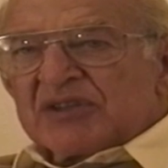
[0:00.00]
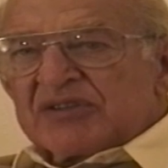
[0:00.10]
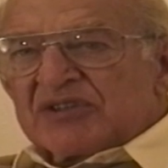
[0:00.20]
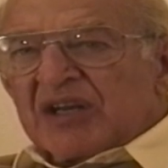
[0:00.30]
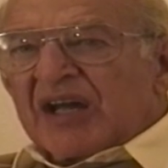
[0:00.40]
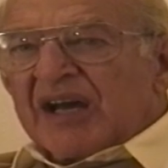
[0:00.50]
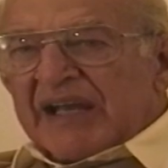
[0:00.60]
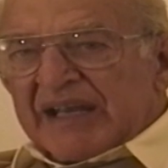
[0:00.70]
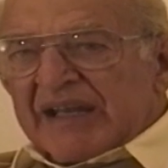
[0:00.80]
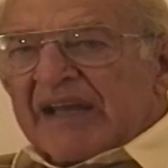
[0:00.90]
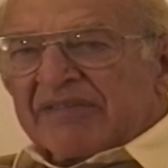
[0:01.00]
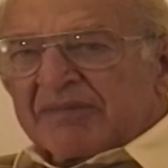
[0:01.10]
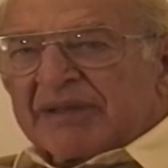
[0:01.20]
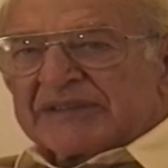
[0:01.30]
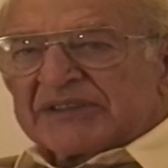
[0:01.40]
July,
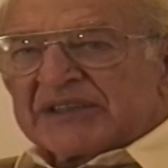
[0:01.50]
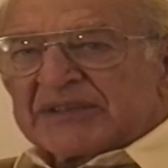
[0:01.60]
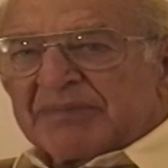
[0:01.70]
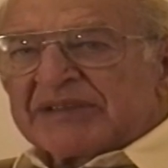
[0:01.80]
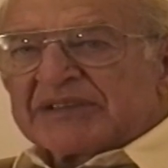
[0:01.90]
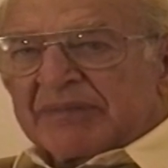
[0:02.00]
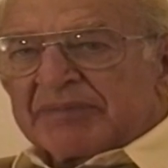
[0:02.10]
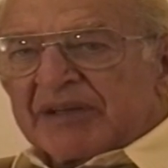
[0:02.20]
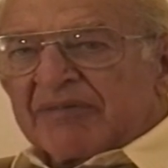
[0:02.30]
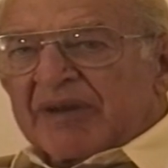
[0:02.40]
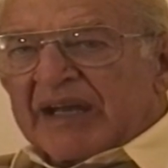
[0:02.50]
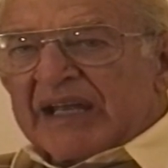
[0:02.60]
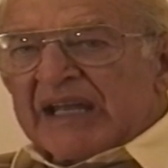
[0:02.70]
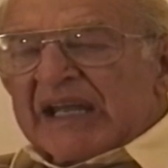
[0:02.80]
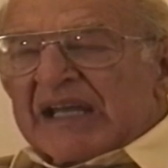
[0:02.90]
after about 6 months up there,
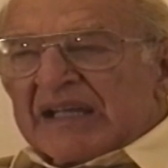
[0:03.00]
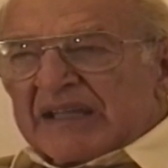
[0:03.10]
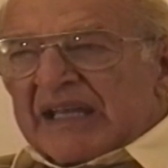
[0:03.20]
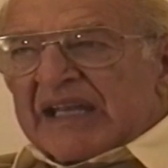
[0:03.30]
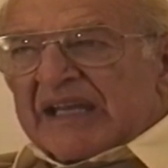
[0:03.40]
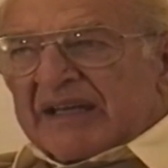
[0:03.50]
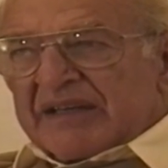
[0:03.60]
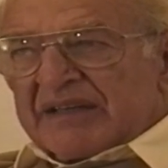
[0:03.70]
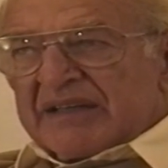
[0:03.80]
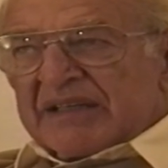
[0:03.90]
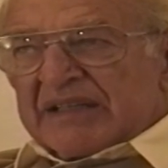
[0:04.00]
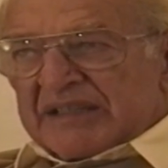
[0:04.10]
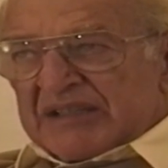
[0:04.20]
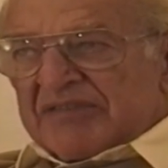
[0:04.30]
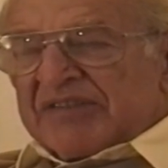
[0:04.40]
why the
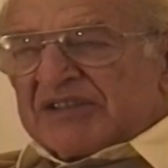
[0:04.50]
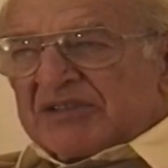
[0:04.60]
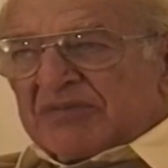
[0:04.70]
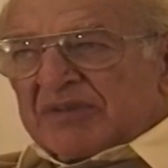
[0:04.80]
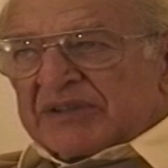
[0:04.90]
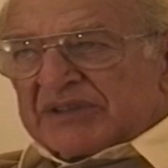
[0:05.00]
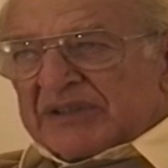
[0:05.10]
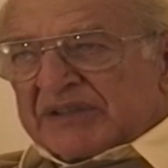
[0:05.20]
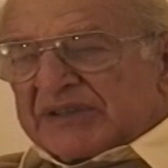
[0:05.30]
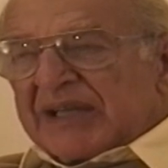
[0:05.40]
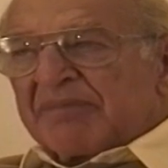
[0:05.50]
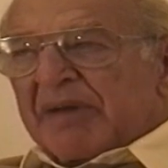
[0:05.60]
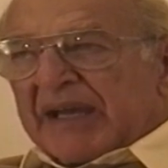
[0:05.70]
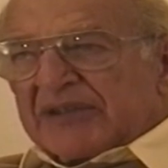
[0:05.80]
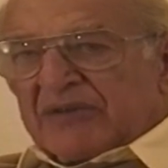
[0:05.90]
division was sent
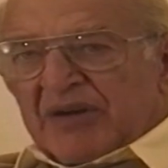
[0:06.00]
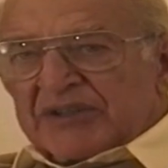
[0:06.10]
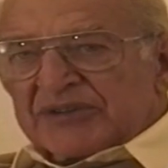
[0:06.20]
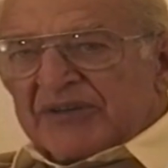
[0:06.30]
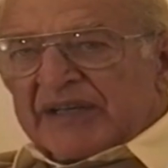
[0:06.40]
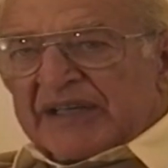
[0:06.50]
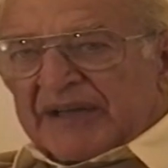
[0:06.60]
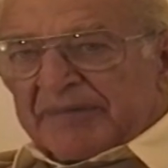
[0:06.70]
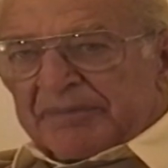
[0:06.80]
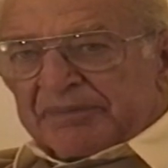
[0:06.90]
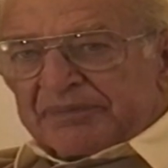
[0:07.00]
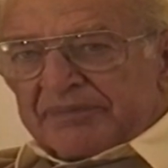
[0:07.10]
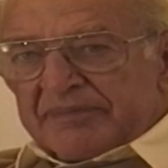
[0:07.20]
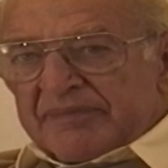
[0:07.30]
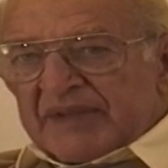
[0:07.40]
back to Australia
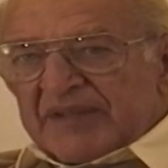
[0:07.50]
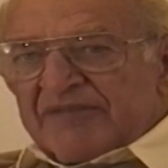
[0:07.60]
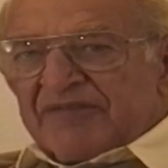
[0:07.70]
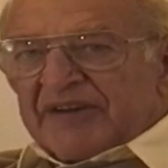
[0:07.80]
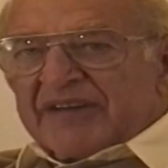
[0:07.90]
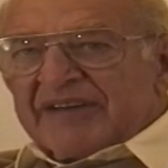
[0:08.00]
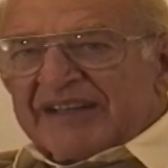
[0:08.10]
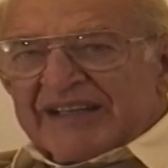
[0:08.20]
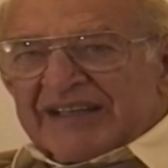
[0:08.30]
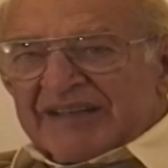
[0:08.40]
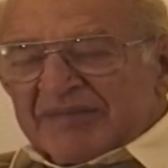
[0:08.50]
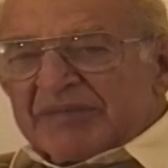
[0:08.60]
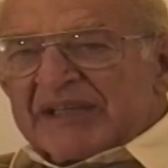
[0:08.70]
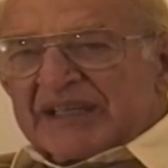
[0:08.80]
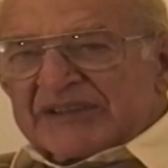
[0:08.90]
for
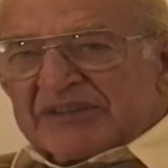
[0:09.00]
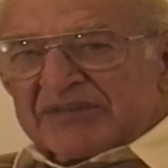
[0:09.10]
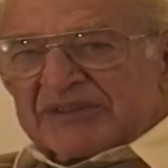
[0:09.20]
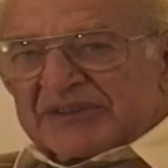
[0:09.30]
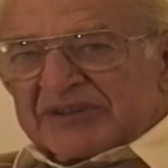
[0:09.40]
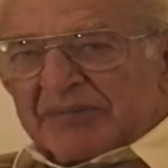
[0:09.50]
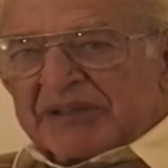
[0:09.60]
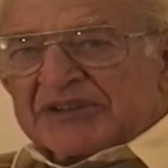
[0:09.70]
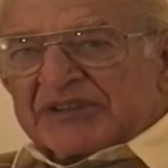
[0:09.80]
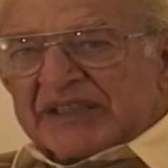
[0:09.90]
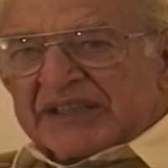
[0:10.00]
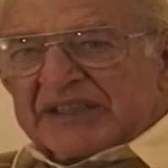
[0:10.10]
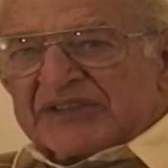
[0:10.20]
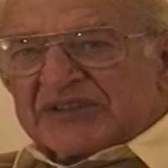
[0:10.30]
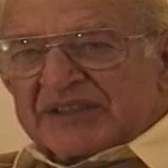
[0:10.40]
because there was so much
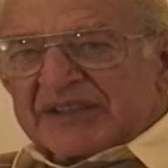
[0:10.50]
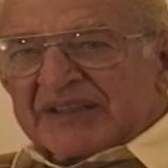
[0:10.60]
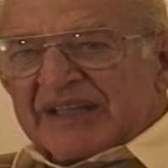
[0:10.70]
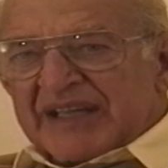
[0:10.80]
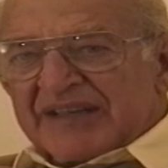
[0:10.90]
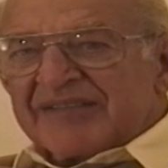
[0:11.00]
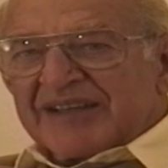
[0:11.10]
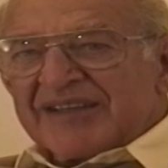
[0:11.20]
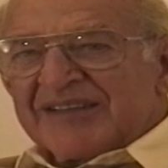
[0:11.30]
sickness and